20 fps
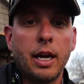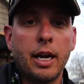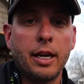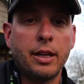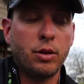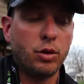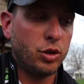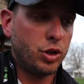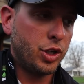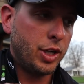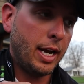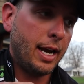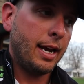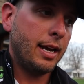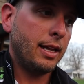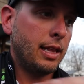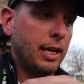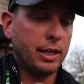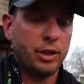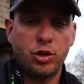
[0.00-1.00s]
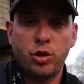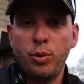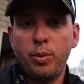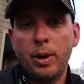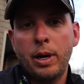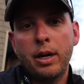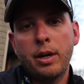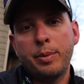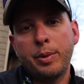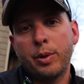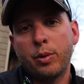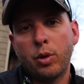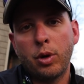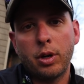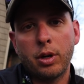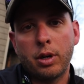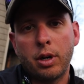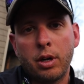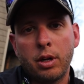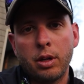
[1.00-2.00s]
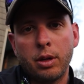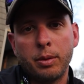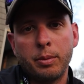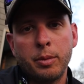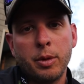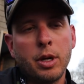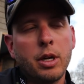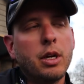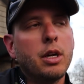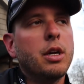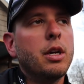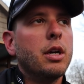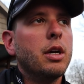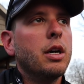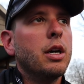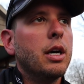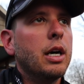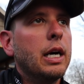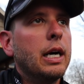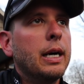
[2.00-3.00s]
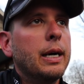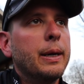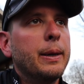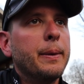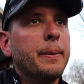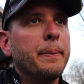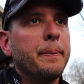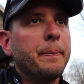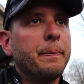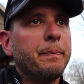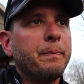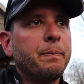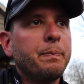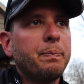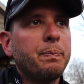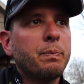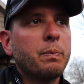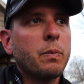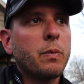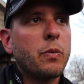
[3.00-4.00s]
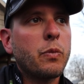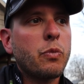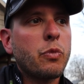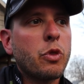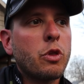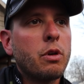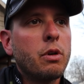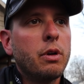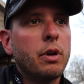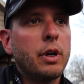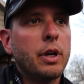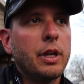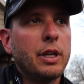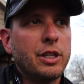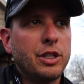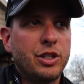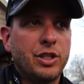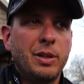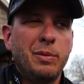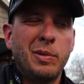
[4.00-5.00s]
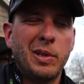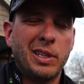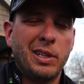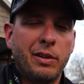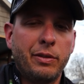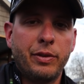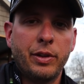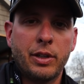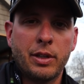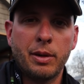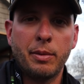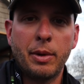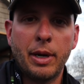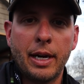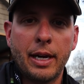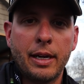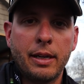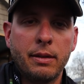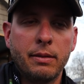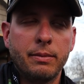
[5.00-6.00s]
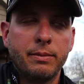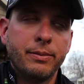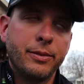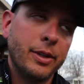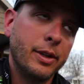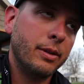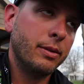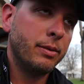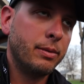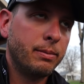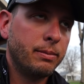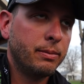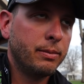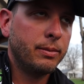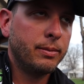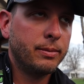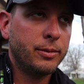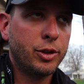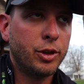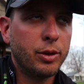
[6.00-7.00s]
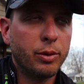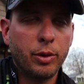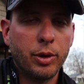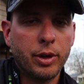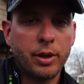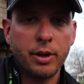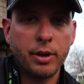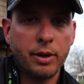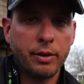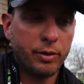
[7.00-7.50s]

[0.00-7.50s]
and there was shad like super high up in the water column, um, and it just seemed like they were fixing a bite. So should have, would have, could